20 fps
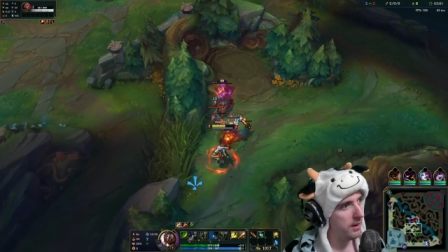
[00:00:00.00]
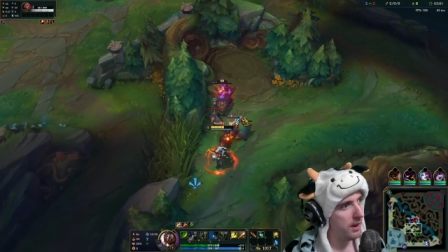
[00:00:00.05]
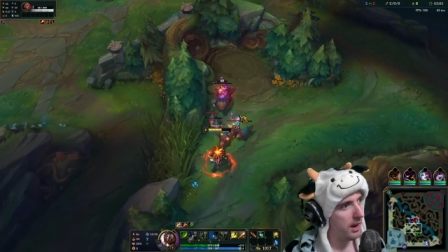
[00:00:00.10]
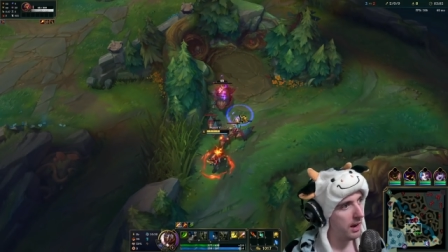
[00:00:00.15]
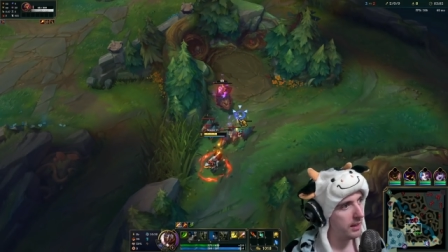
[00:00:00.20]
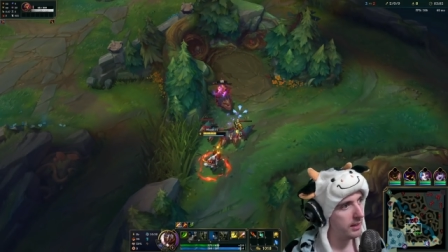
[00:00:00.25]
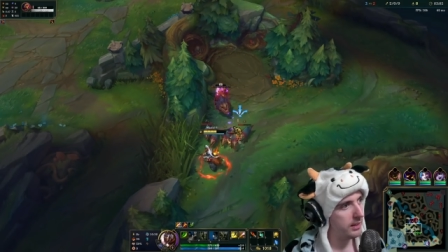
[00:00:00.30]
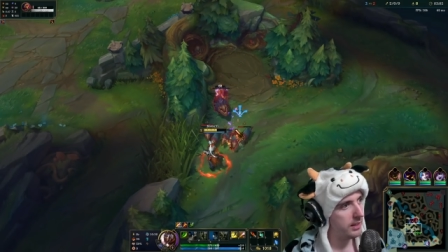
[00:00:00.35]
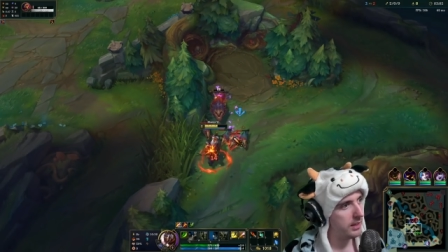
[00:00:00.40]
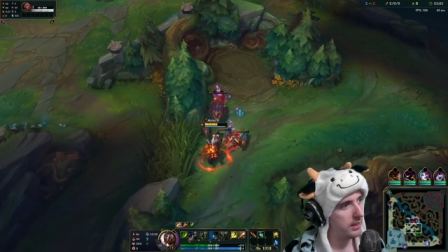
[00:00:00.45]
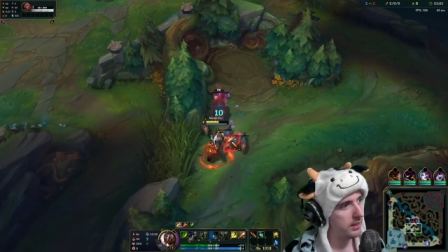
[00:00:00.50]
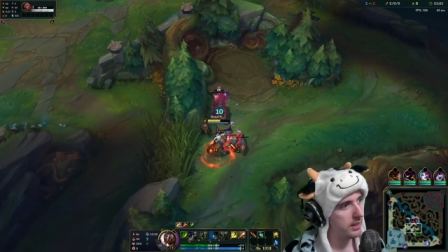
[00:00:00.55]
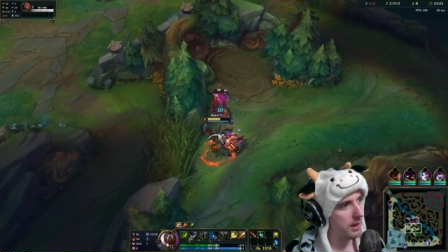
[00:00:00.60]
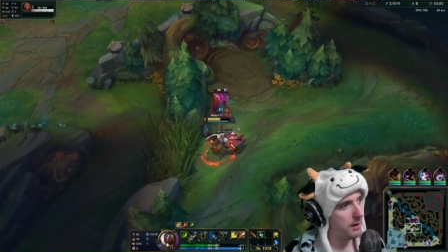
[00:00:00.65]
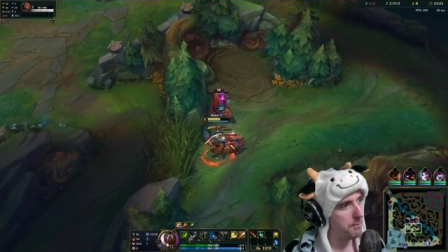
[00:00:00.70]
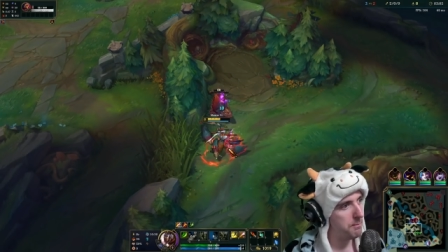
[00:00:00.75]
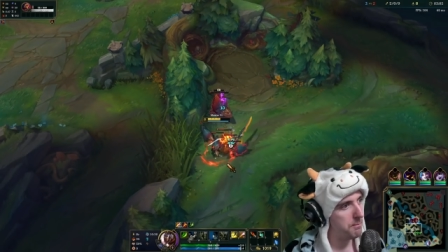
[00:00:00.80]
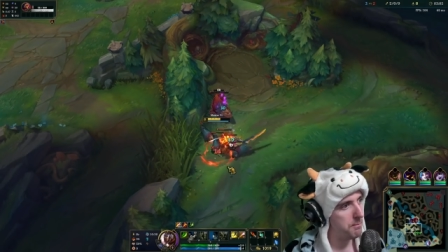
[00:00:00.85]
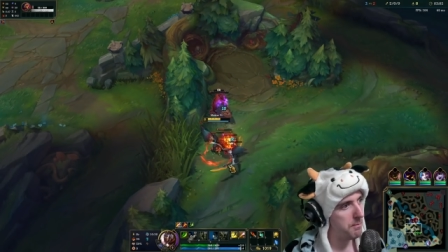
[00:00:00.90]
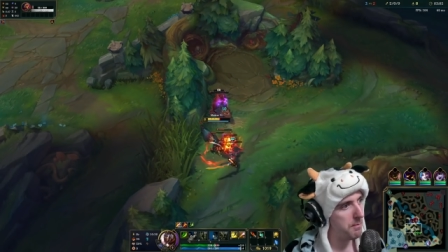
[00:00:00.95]
I think
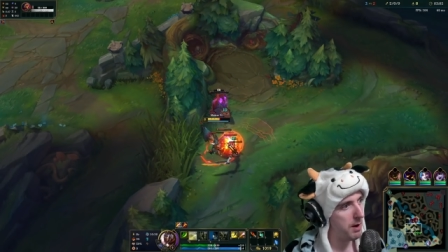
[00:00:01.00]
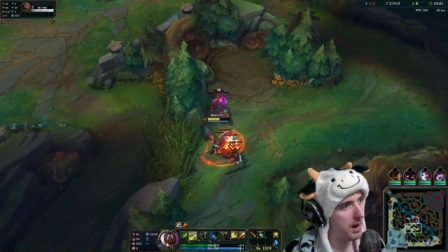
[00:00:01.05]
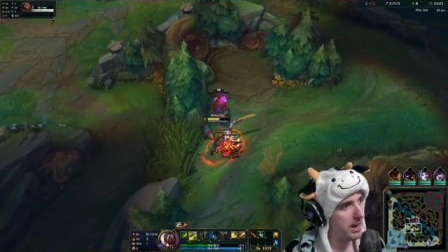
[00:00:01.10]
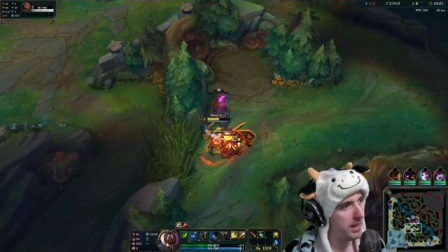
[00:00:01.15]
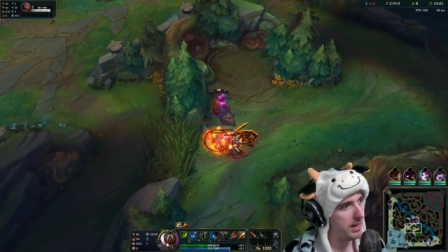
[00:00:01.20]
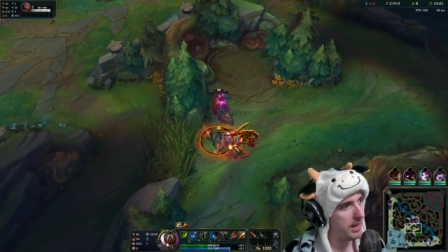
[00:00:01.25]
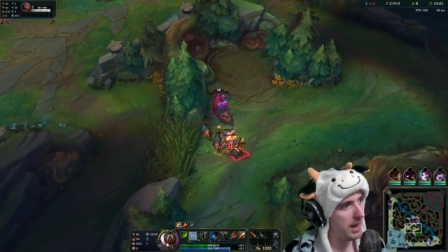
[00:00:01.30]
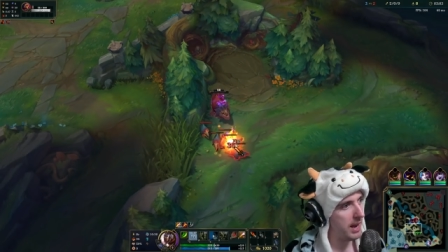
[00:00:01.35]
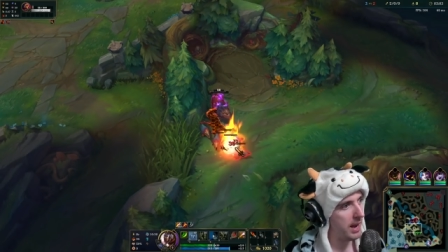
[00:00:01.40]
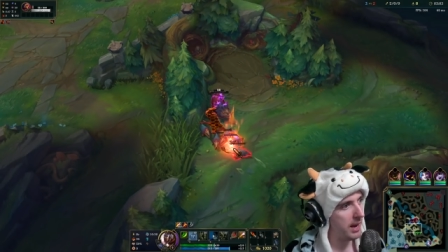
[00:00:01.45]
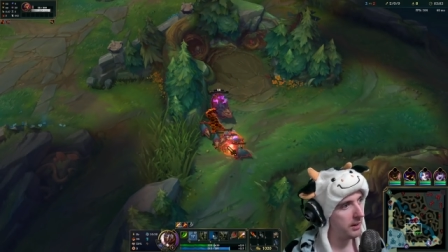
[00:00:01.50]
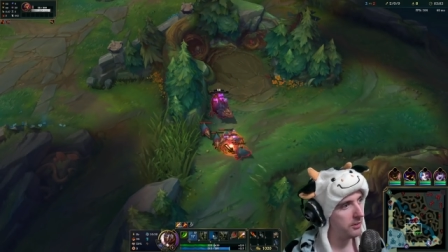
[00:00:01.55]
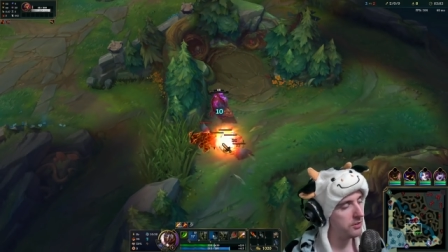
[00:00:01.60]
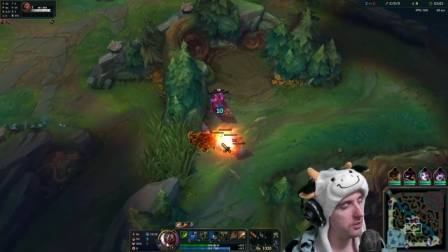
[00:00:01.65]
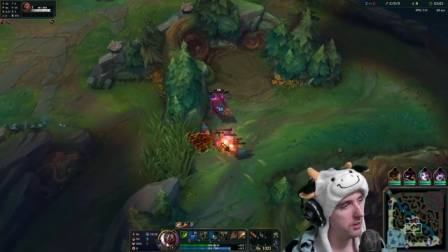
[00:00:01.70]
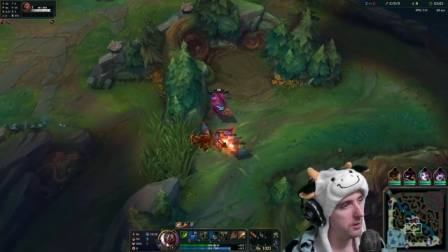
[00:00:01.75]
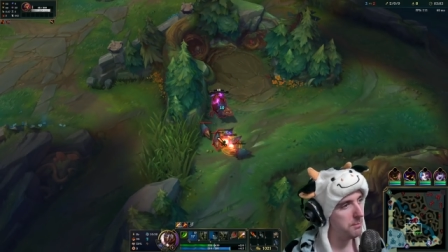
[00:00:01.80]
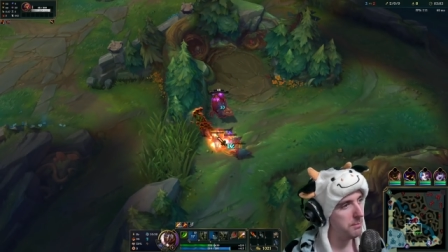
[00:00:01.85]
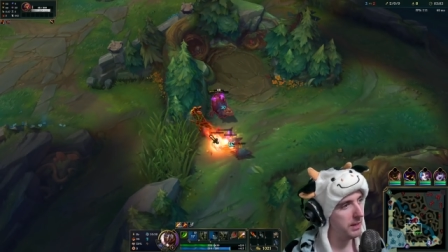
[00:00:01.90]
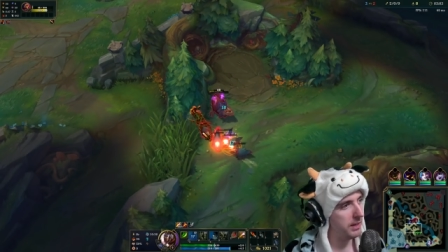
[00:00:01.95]
that might
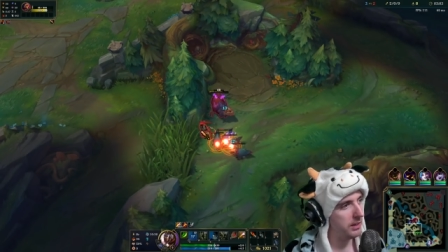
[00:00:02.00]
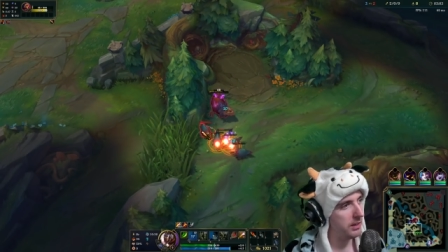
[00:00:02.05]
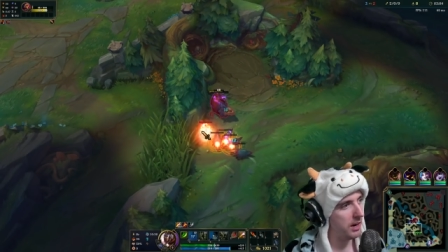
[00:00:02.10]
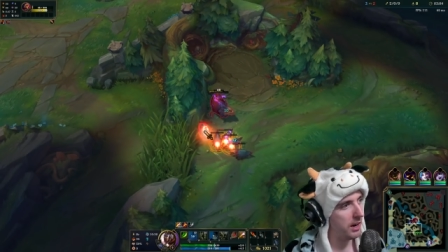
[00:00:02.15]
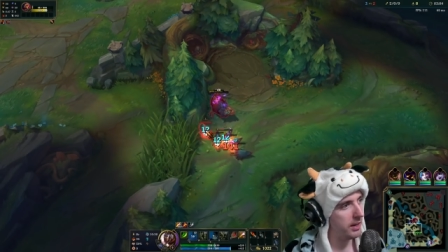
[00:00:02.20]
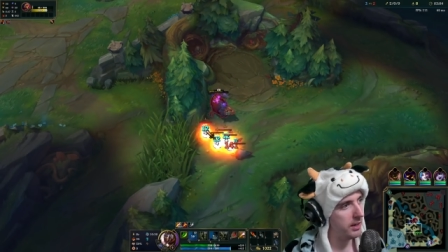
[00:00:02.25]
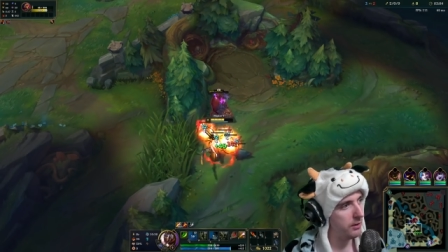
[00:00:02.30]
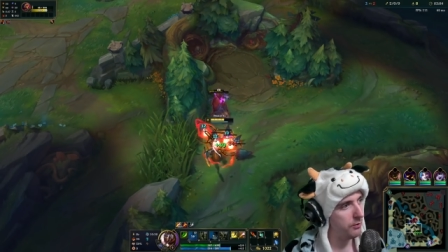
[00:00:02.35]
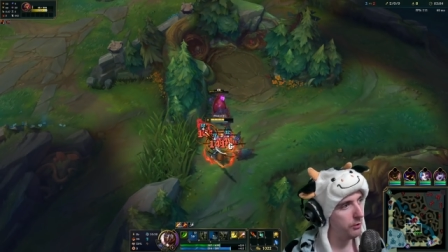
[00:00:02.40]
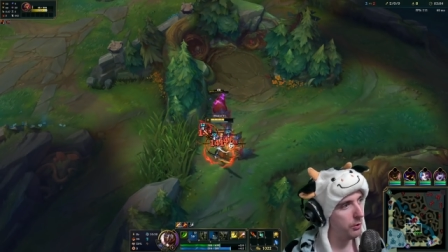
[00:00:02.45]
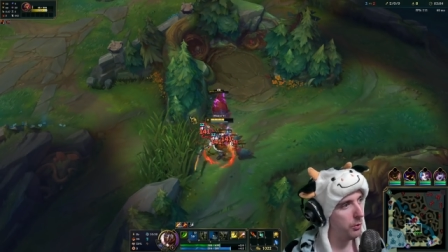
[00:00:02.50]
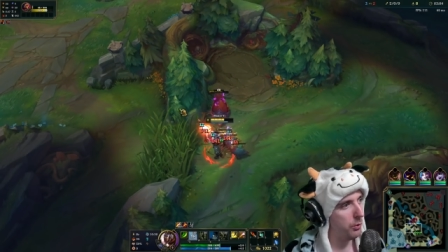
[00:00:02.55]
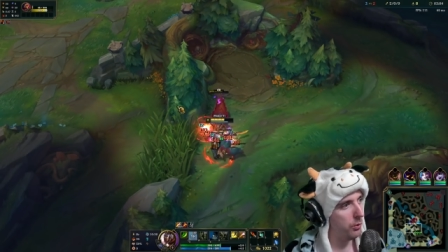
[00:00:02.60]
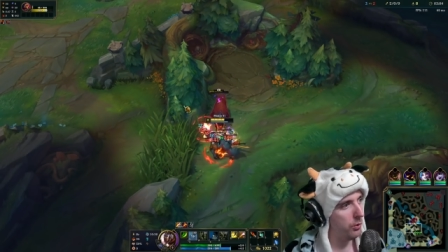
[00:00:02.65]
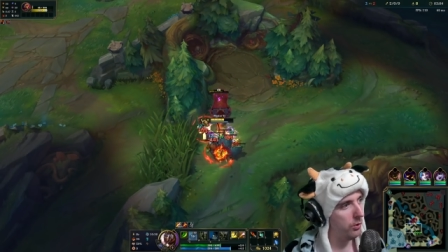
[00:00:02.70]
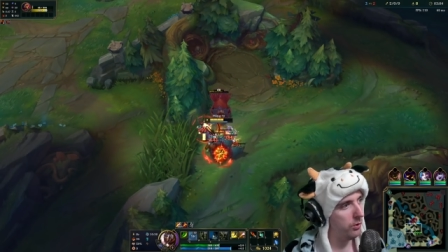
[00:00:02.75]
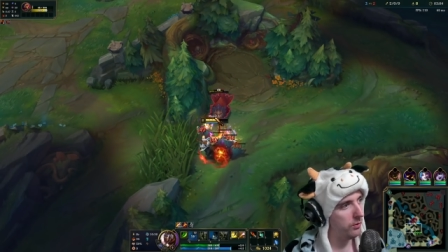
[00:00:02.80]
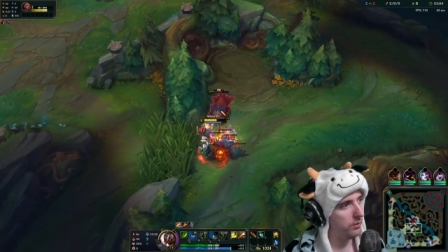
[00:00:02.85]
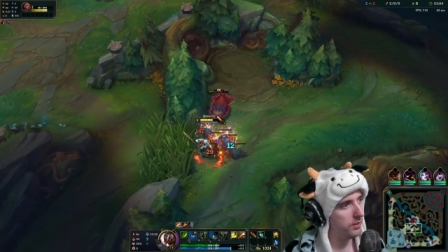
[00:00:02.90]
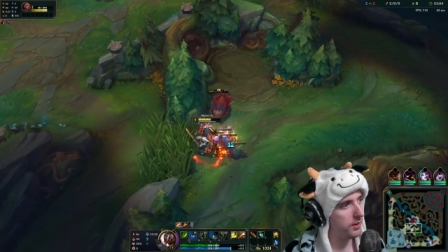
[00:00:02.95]
actually be kind of
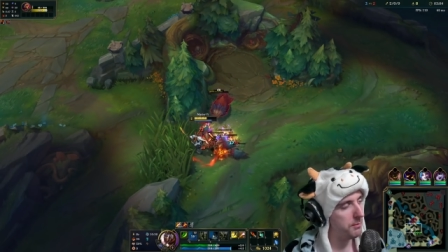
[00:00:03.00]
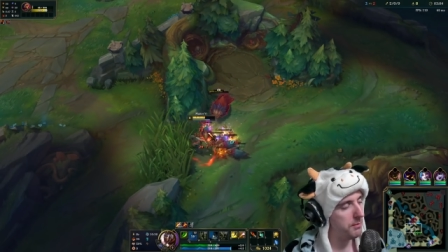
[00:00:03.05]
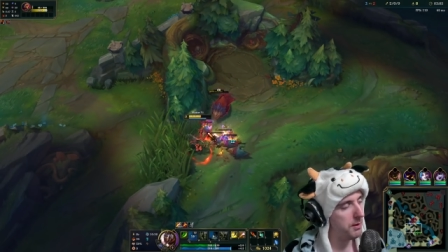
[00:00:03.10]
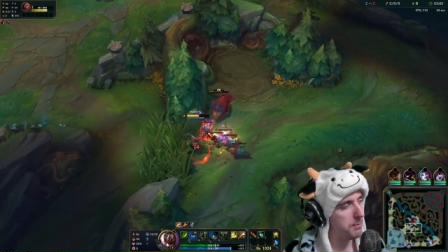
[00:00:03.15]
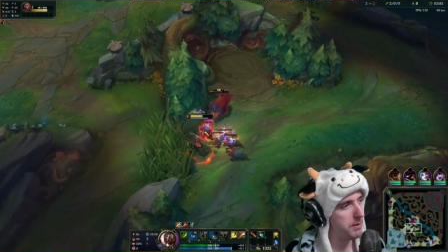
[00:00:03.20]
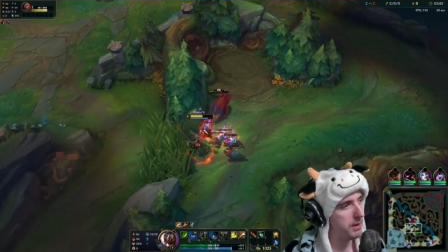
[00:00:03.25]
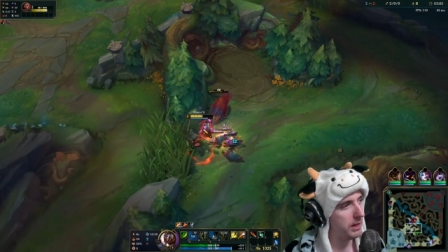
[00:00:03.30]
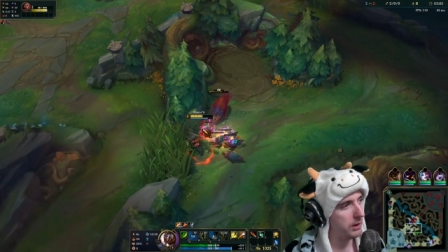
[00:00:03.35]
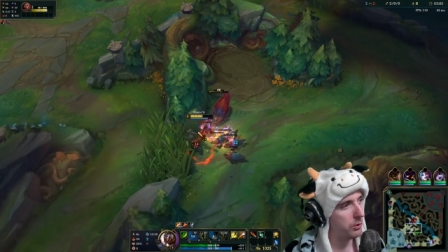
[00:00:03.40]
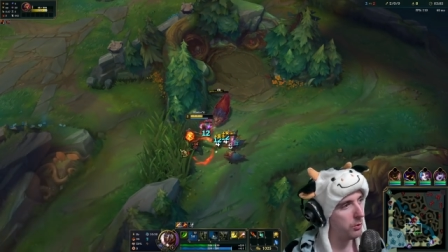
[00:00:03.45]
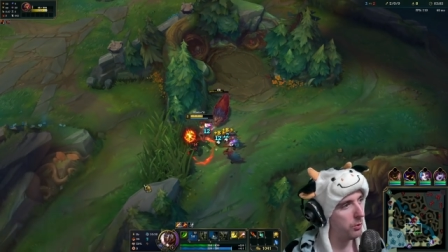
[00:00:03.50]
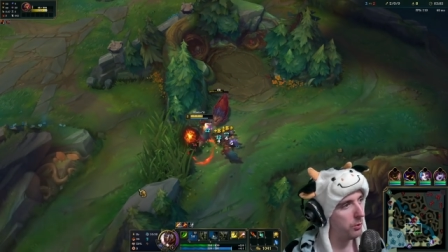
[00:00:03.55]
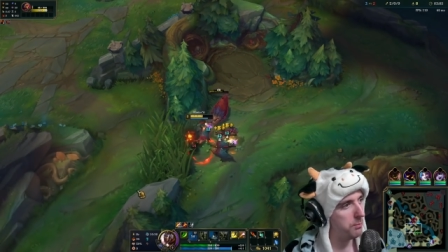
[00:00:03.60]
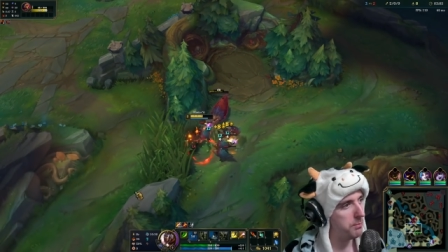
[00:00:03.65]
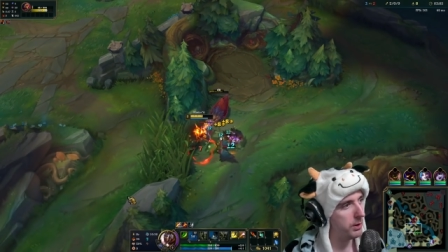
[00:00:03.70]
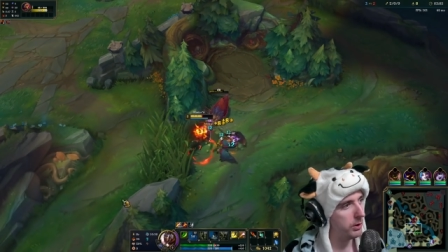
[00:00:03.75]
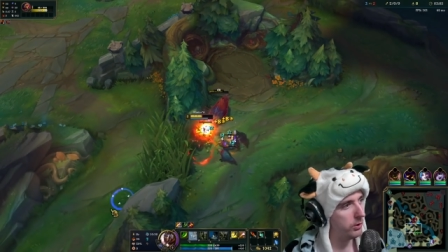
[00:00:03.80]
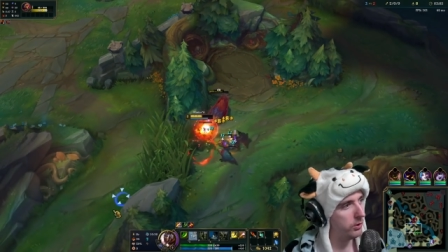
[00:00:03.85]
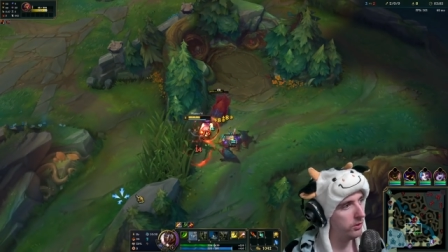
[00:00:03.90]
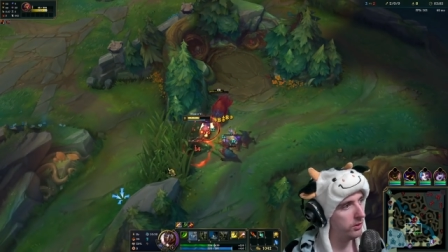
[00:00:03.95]
cool. That might be a cool
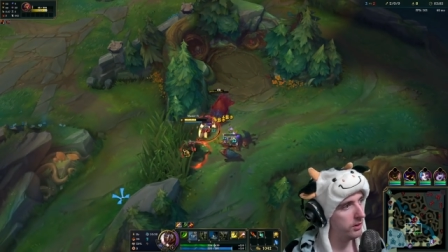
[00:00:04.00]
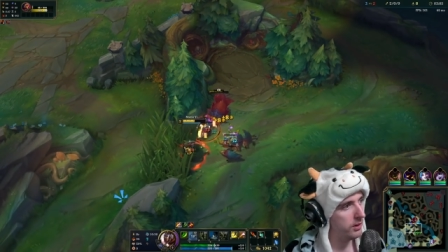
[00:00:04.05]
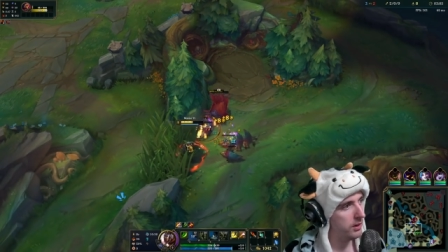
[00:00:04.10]
build.